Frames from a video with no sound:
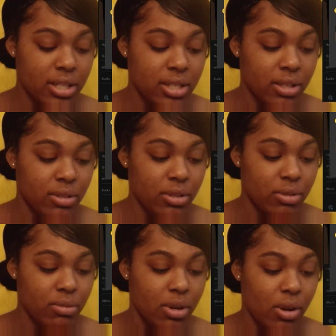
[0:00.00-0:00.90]
necessarily
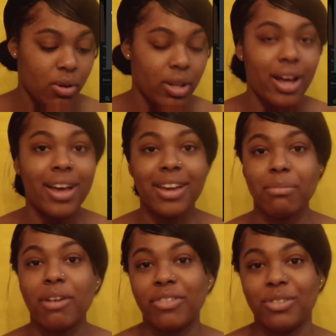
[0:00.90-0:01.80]
do a whole lot,
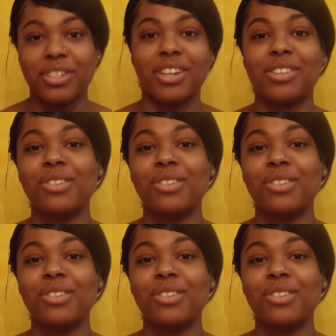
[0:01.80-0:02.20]
and my phone is out of